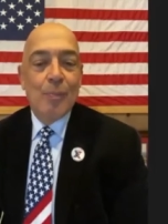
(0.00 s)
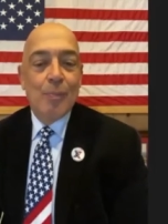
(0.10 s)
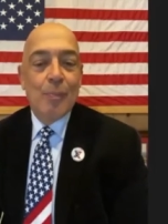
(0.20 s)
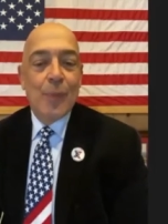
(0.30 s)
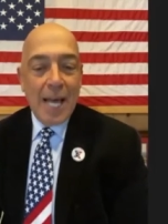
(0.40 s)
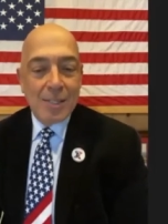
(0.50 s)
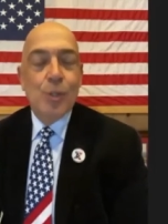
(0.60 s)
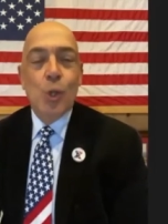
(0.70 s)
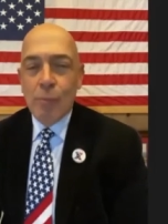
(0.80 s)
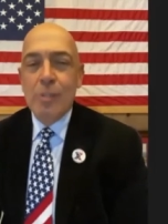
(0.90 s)
that
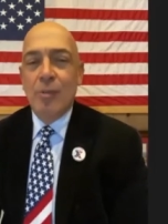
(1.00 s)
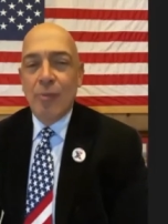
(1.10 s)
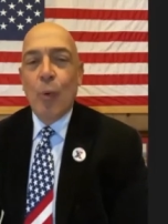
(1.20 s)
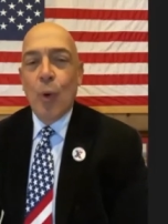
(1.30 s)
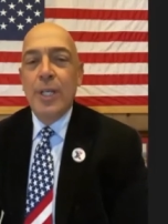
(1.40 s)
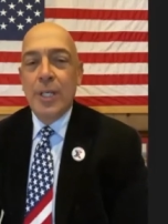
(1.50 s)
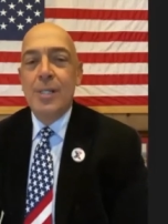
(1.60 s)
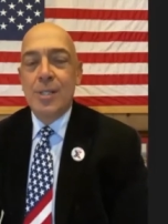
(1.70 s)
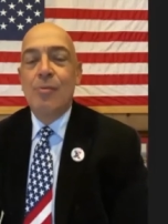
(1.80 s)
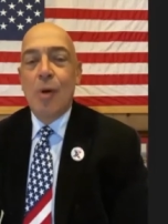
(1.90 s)
service of 40
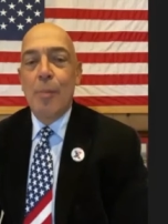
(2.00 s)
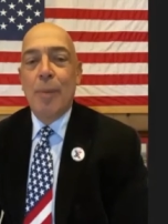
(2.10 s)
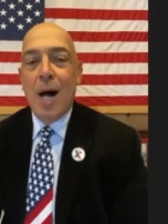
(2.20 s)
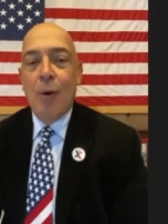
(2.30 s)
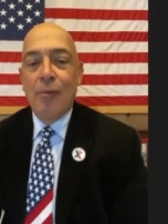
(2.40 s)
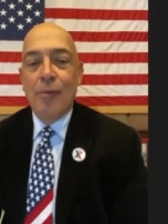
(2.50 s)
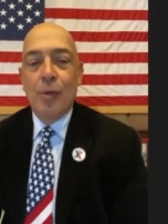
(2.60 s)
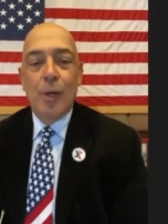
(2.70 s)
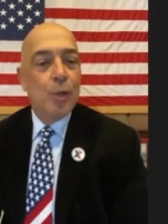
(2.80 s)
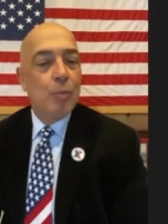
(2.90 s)
years is very
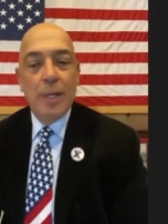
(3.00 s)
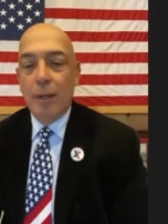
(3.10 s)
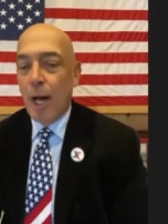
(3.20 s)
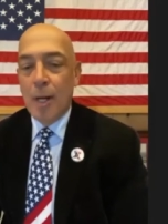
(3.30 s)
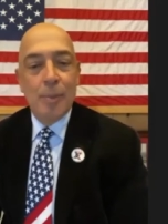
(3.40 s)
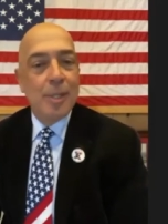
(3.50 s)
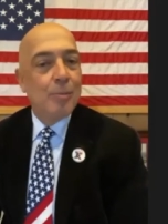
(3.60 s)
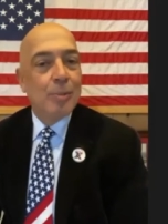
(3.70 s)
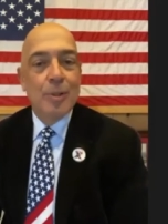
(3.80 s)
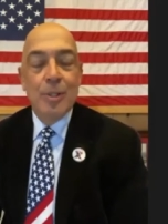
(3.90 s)
powerful and you meet a lot of
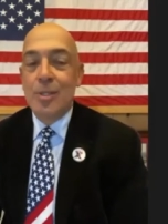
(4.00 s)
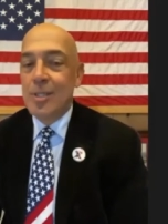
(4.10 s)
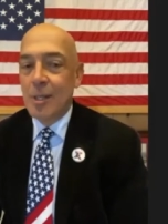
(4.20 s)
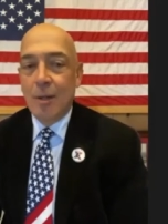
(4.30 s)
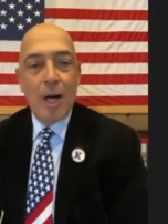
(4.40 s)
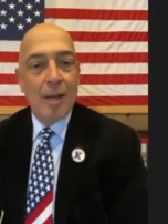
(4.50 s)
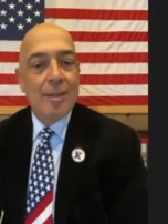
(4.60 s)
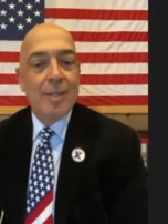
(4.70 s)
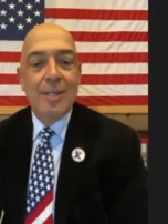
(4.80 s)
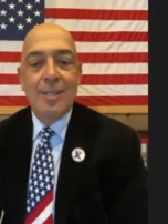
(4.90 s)
people, you see a lot of
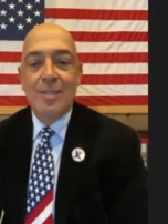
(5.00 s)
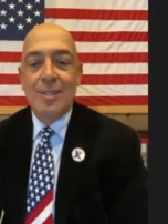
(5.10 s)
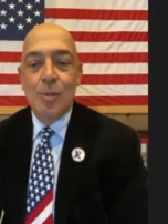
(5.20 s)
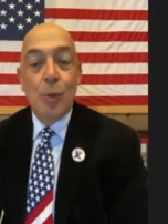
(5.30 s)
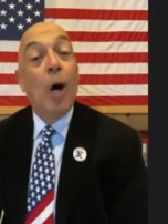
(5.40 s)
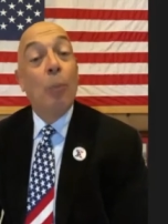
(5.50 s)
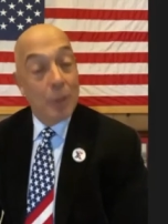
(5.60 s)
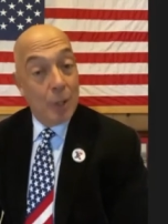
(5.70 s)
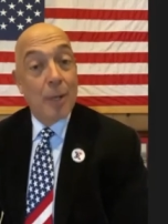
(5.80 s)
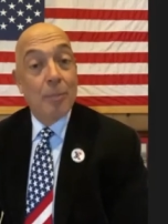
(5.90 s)
things and you help a
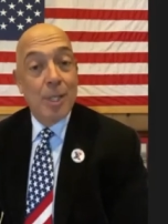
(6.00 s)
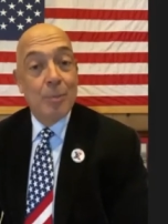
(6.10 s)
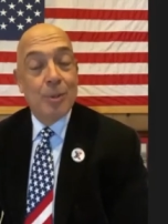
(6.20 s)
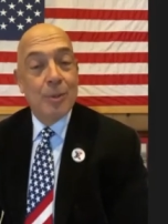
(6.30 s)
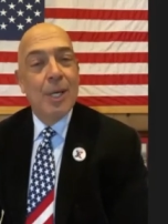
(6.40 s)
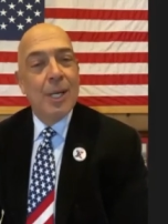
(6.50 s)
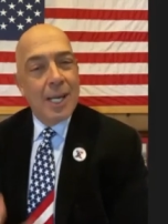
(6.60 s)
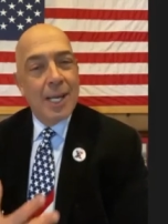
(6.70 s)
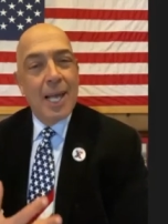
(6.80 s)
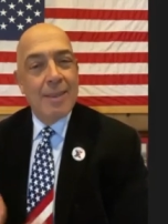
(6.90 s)
lot of people.
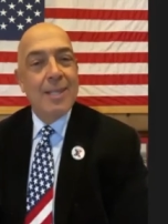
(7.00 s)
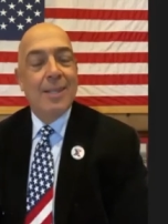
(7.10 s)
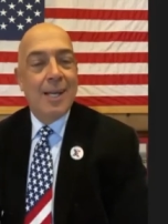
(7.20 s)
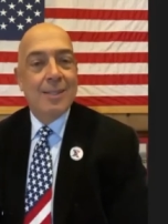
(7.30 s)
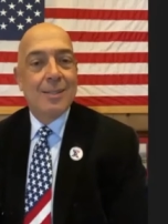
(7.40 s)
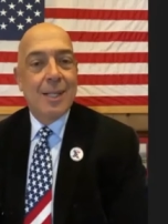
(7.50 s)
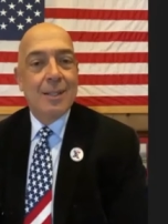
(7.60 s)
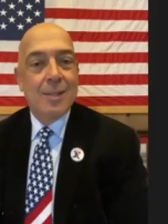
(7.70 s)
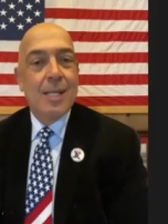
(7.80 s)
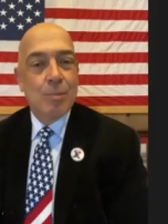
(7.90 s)
And I think that, that
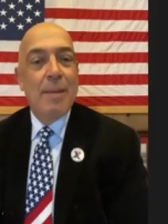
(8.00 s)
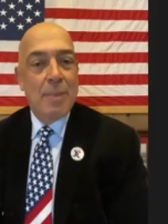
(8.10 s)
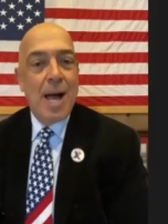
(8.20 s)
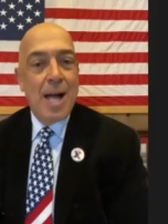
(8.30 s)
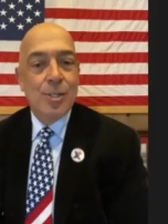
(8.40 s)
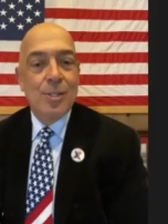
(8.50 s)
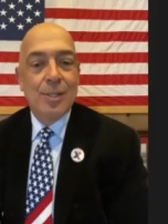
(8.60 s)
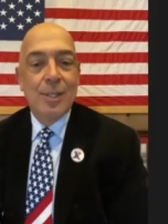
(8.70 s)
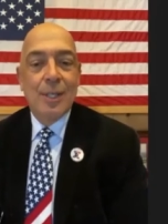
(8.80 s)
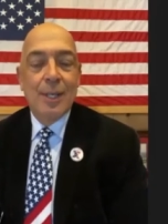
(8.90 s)
that's my passion.
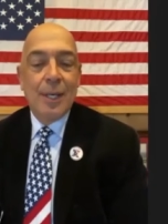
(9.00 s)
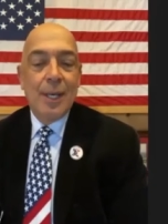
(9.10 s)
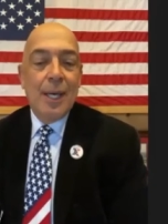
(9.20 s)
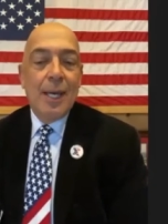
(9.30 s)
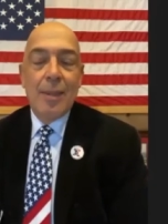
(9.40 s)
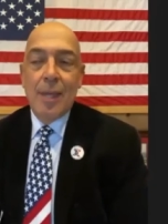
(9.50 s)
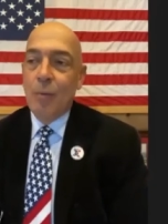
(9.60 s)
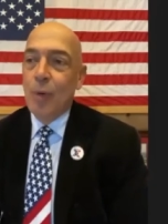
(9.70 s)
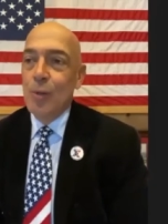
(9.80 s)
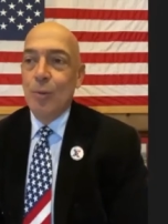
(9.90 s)
Yeah. And then
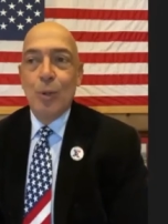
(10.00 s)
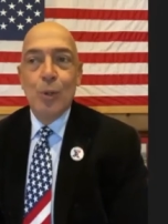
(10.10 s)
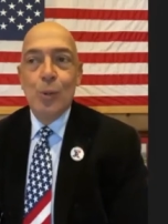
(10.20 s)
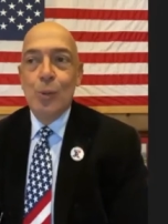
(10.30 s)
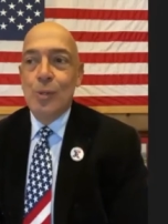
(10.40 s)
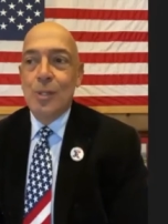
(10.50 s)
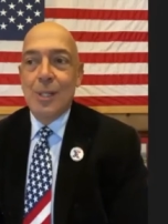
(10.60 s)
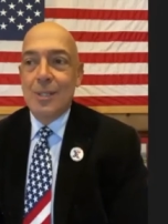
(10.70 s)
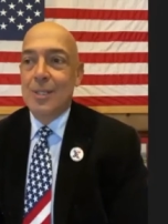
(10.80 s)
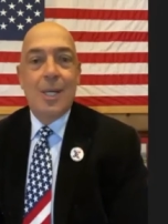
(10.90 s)
when you lose
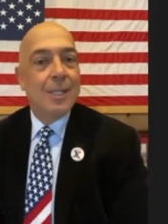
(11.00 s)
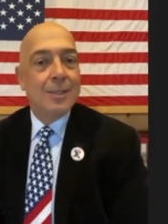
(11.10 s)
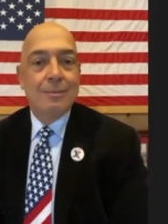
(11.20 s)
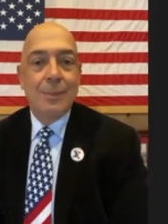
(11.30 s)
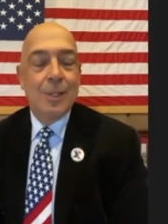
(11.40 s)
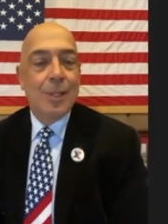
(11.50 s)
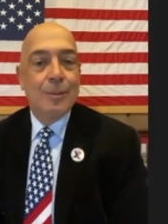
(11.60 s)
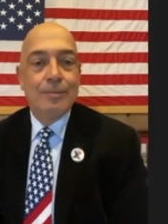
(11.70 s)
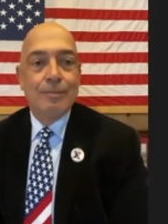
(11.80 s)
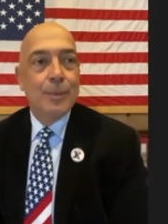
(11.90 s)
a son, you
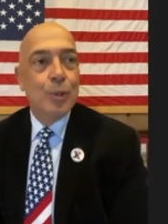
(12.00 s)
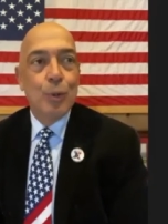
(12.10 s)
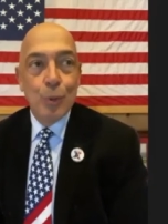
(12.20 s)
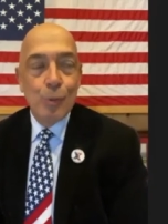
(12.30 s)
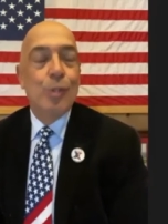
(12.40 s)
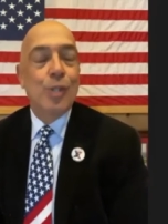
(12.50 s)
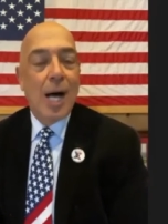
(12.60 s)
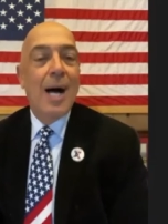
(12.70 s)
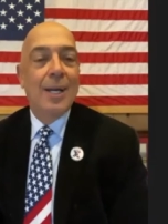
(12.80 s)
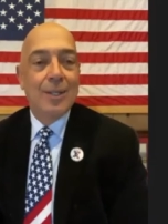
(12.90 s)
know, when you lose a
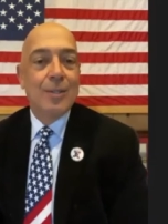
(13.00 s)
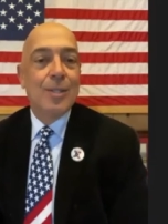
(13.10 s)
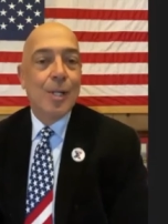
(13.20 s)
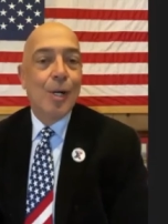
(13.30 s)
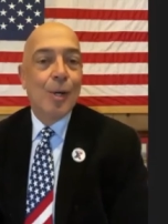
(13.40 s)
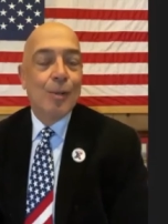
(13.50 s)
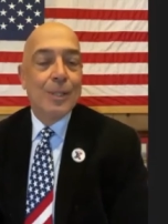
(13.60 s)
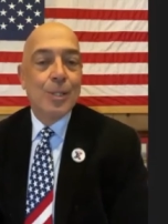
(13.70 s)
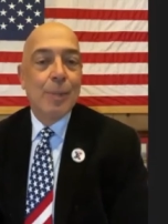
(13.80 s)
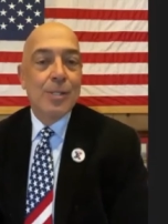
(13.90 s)
child, you know,
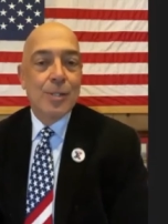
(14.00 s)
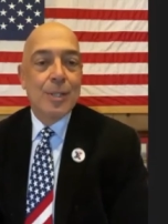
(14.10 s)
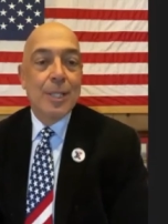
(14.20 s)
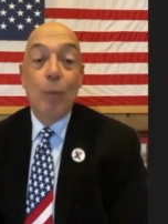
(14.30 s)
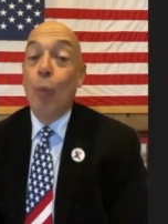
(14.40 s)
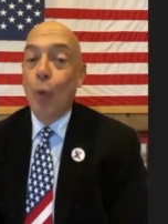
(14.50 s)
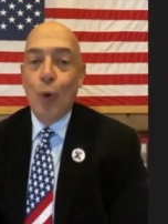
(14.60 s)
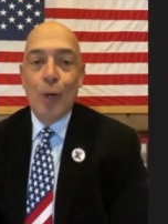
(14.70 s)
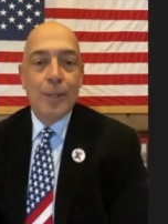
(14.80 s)
especially in war,